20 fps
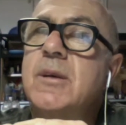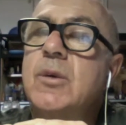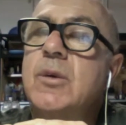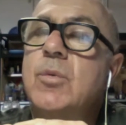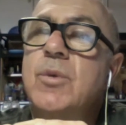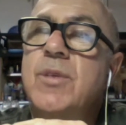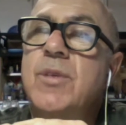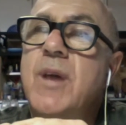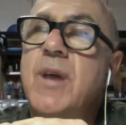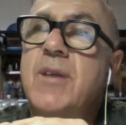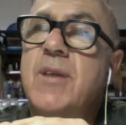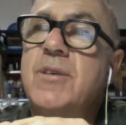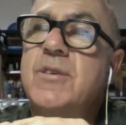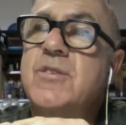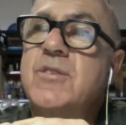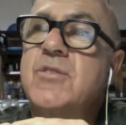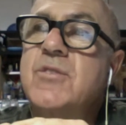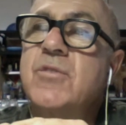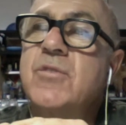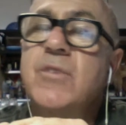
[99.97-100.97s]
with
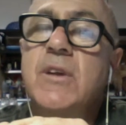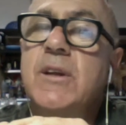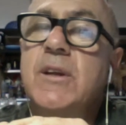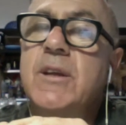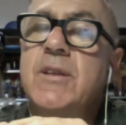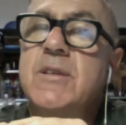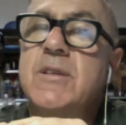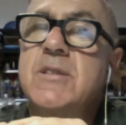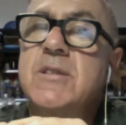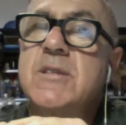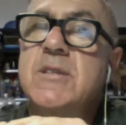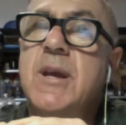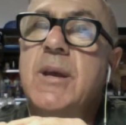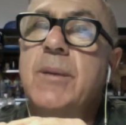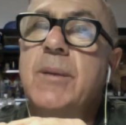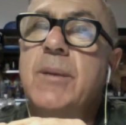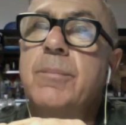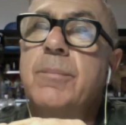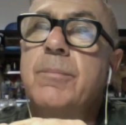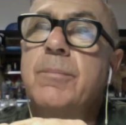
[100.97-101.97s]
others feeling the
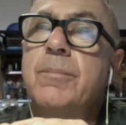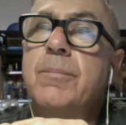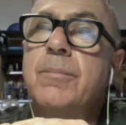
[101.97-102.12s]
same?